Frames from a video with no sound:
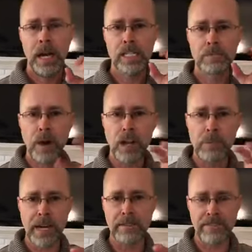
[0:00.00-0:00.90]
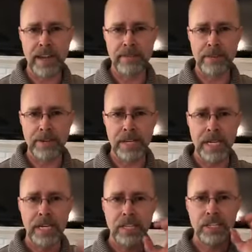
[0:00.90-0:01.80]
a small amount of favor,
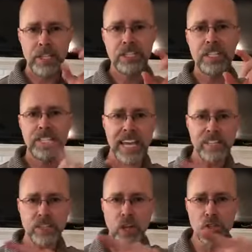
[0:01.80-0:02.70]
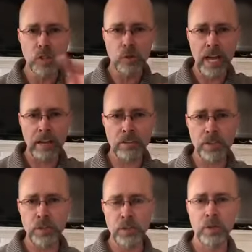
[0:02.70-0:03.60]
just to test those
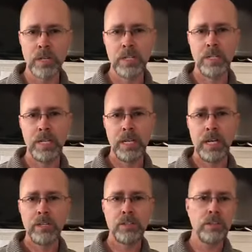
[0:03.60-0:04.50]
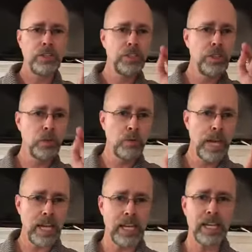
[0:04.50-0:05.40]
around you so that you're
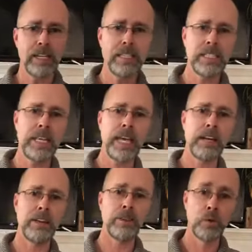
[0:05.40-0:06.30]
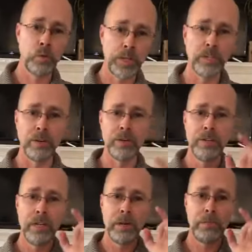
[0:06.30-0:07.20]
ready to take on the real
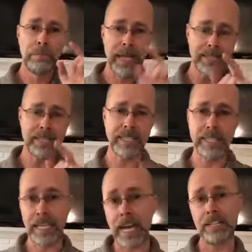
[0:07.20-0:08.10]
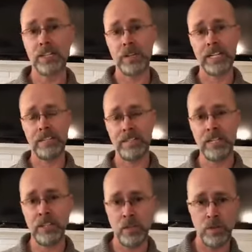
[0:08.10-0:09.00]
blessing that God's trying to
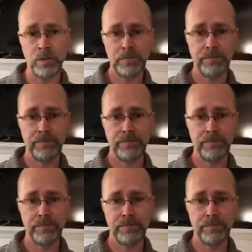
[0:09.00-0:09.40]
send to you.